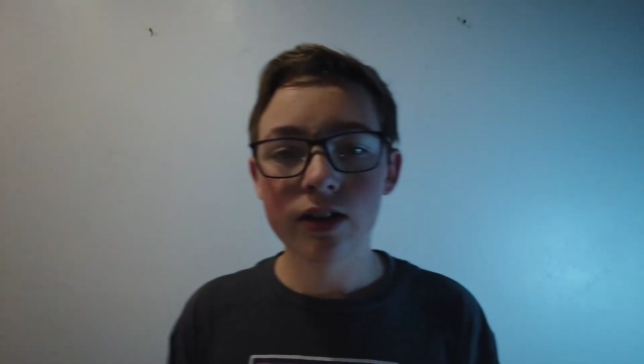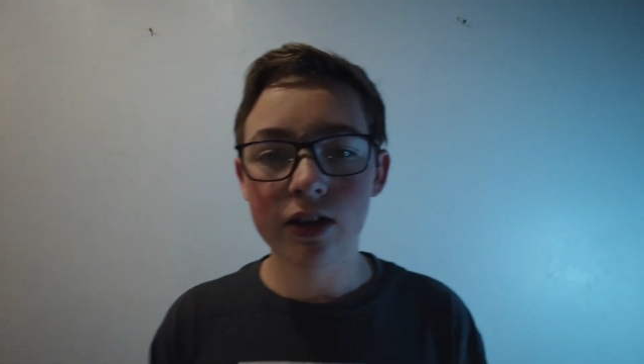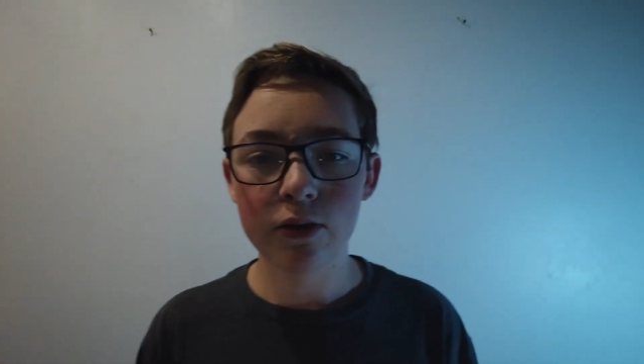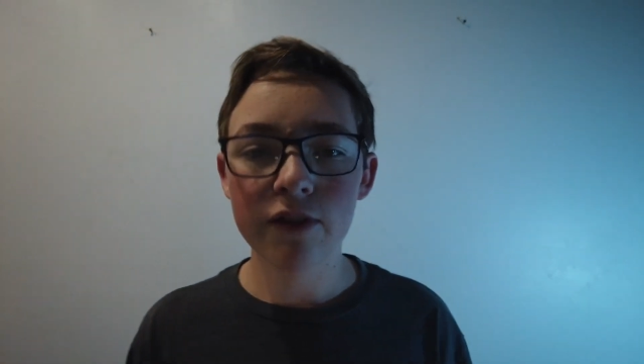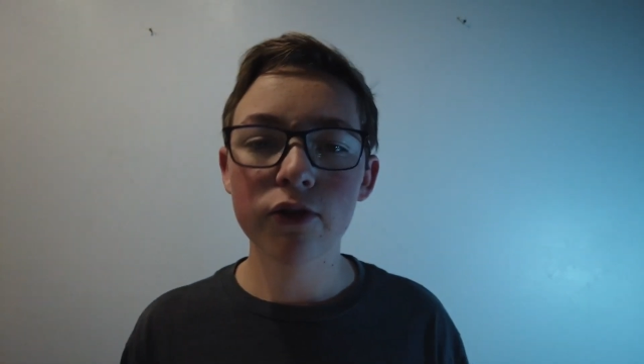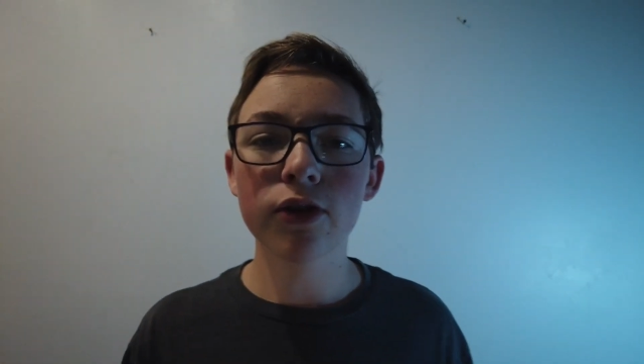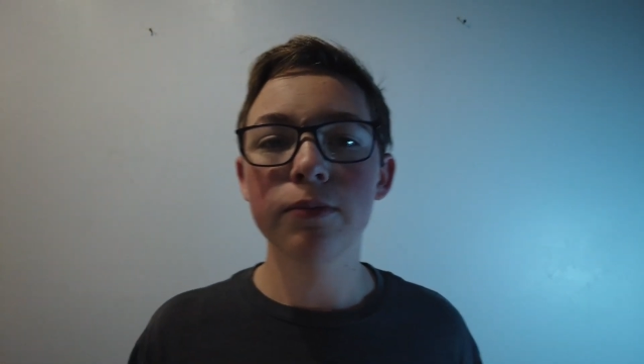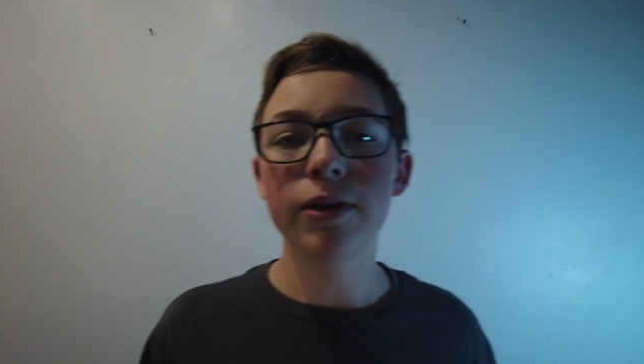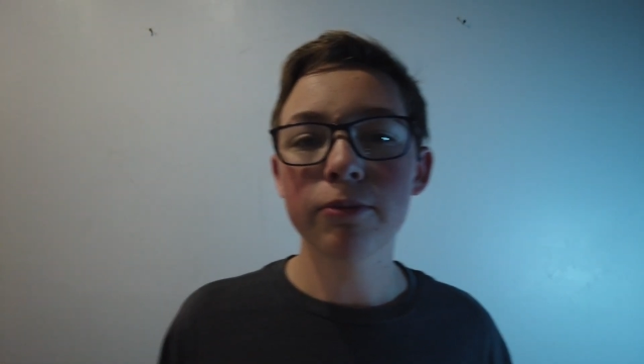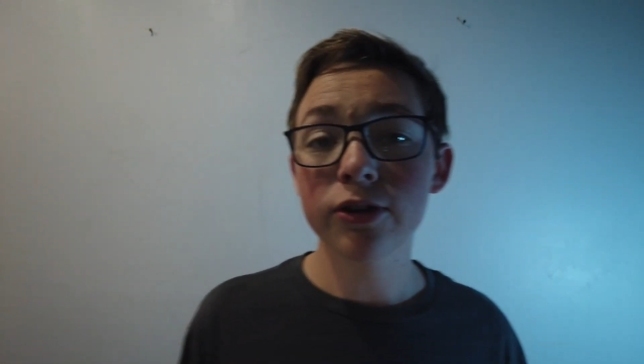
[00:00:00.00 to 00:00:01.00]
Do you ever
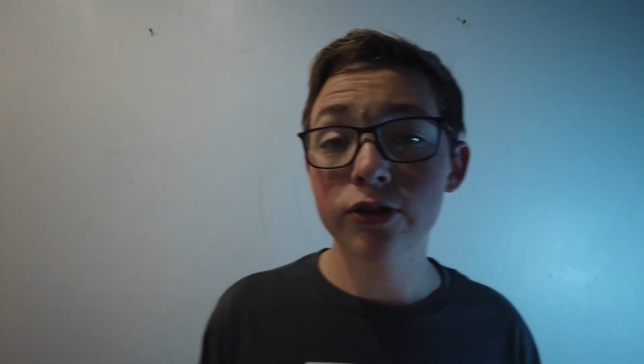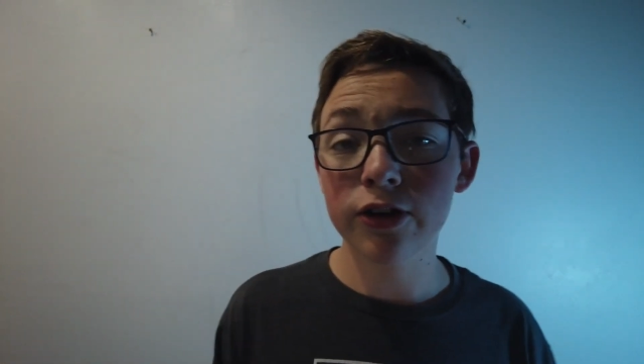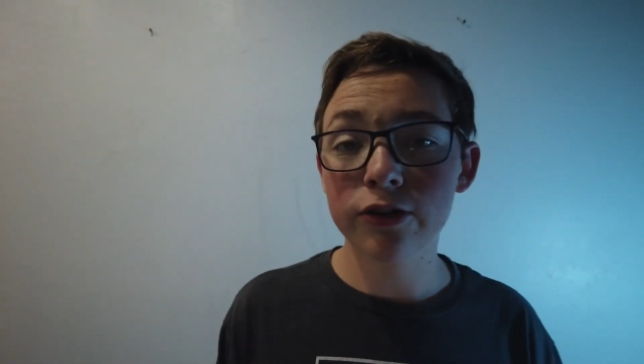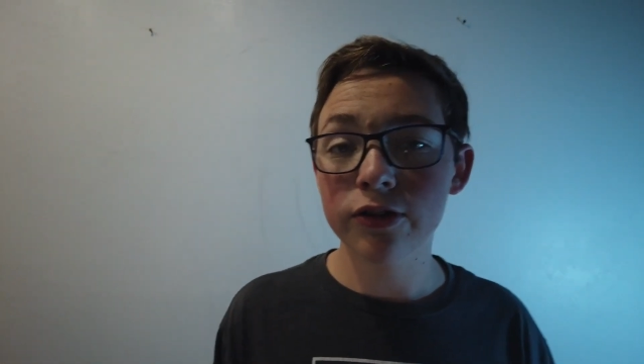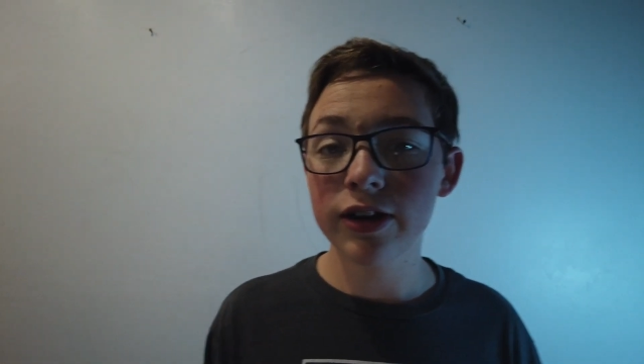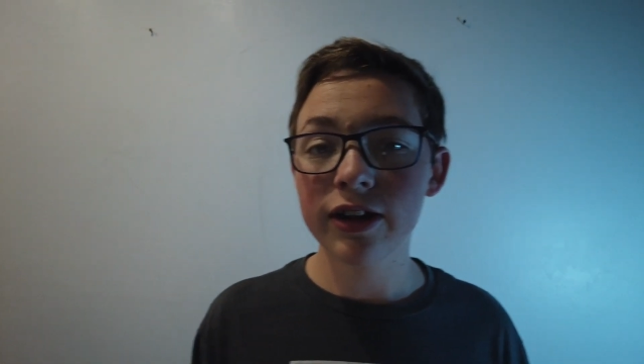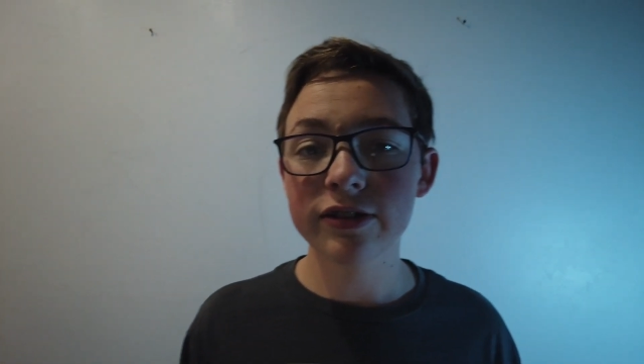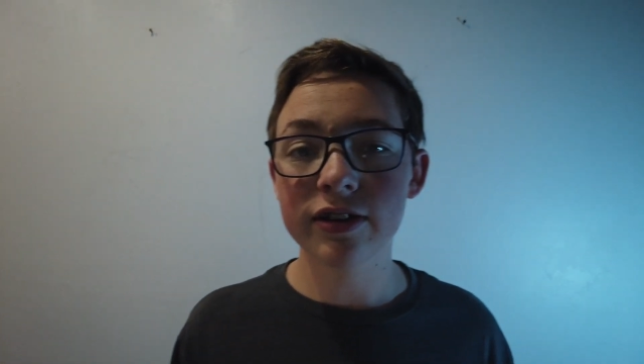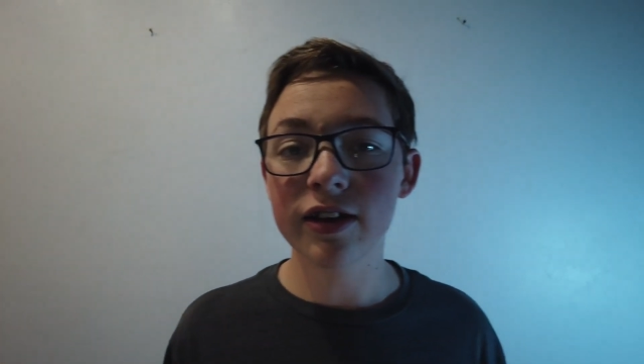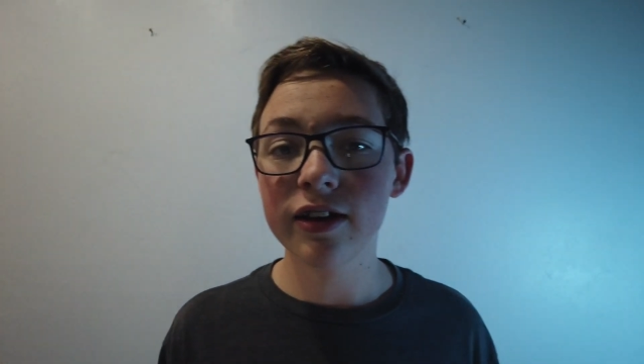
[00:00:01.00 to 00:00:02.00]
remember trick-or-treating
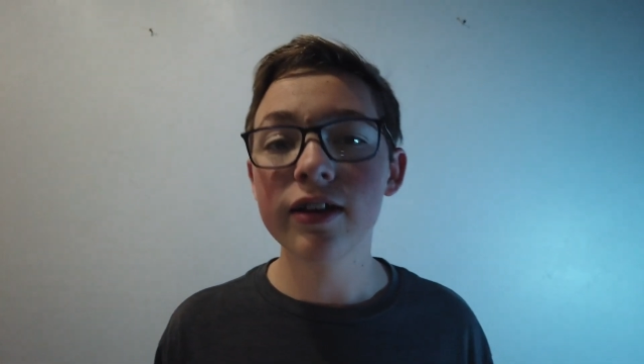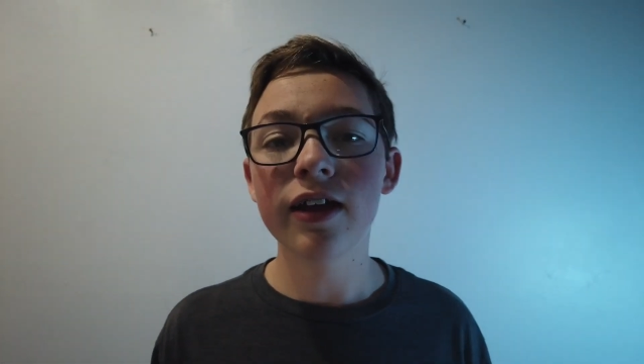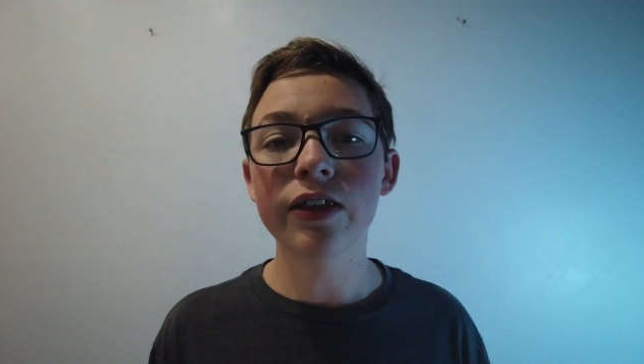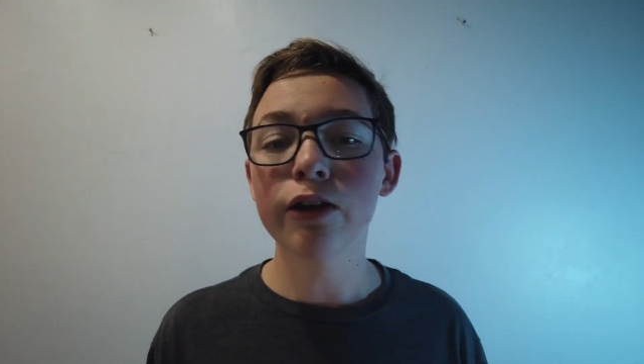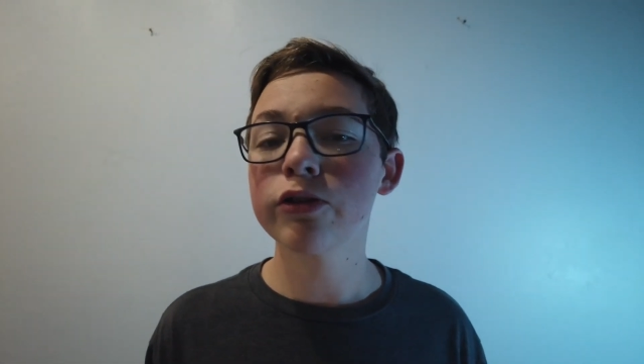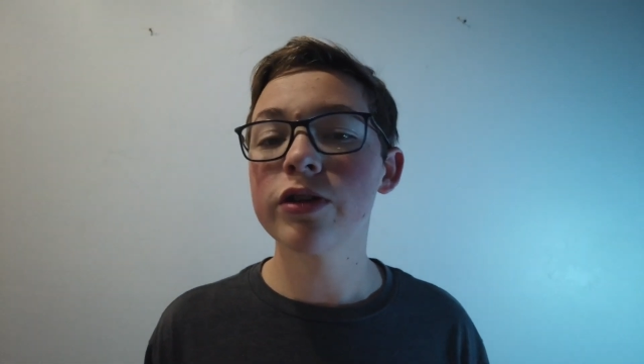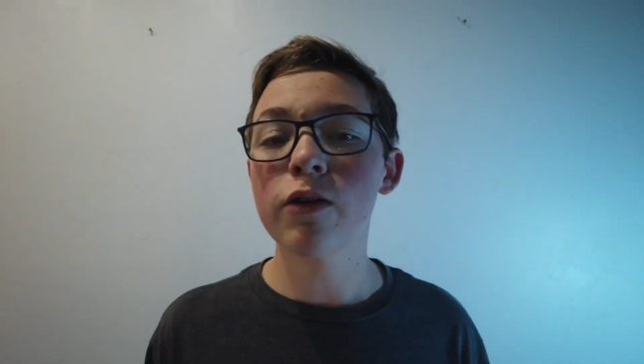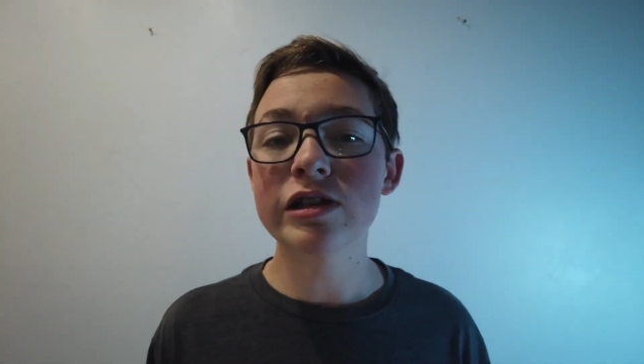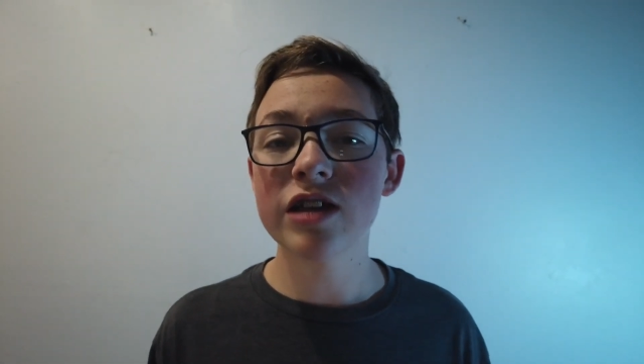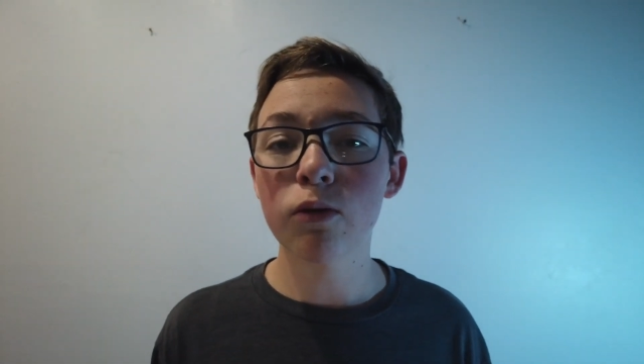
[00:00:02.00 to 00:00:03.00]
as a kid and there was
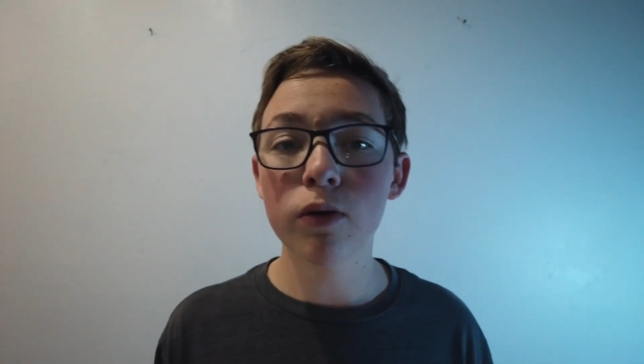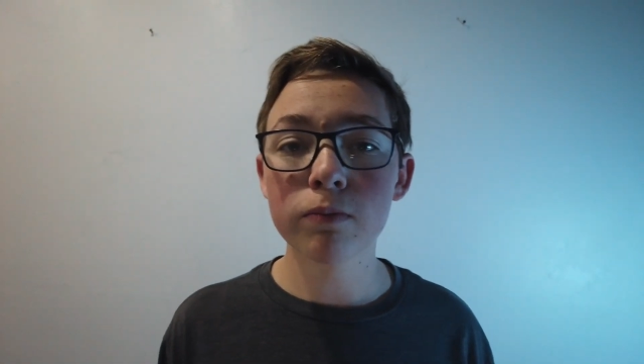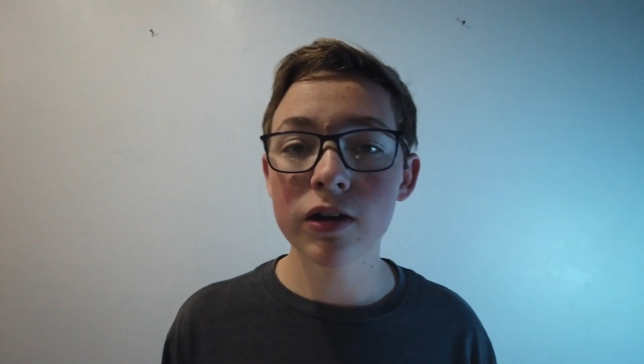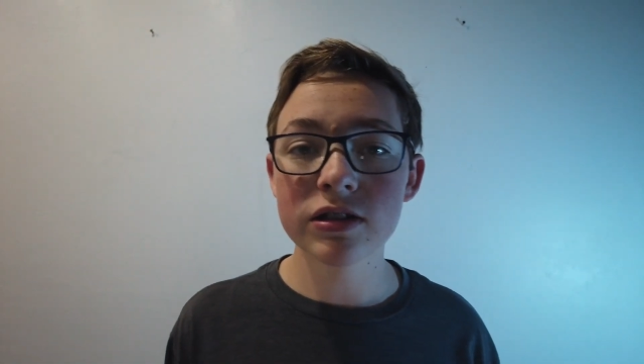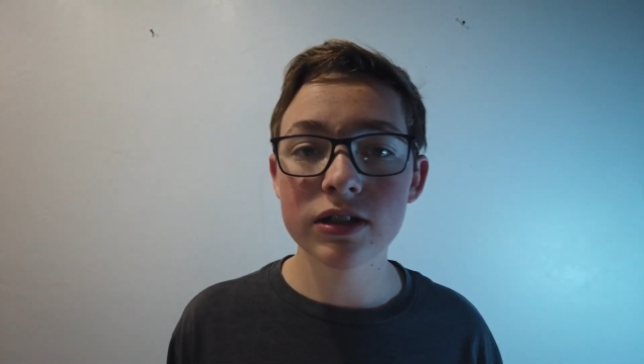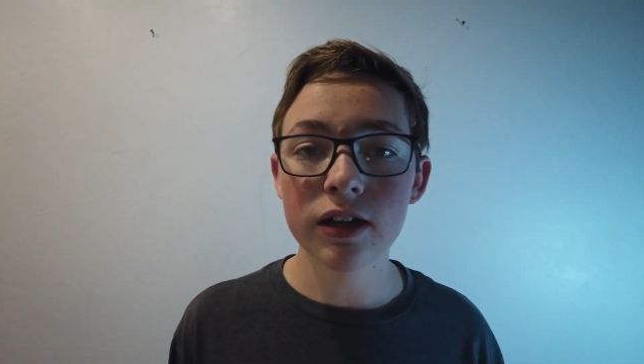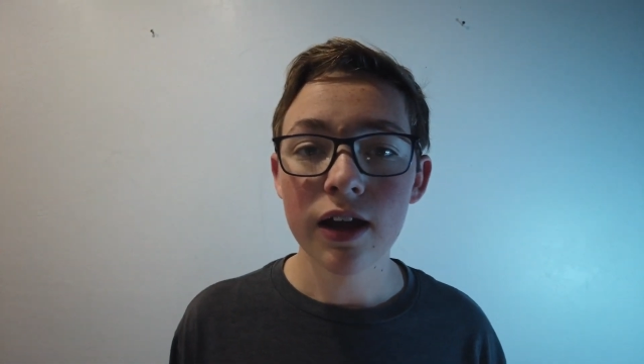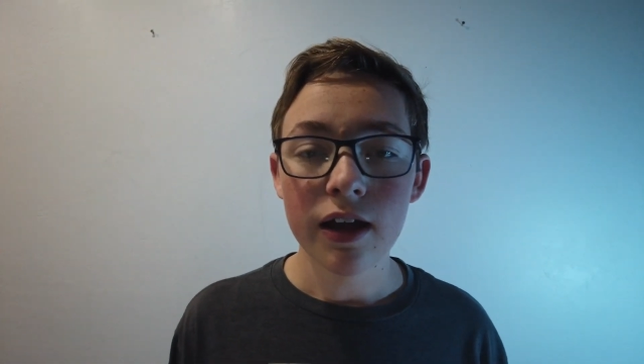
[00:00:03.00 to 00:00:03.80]
always that one person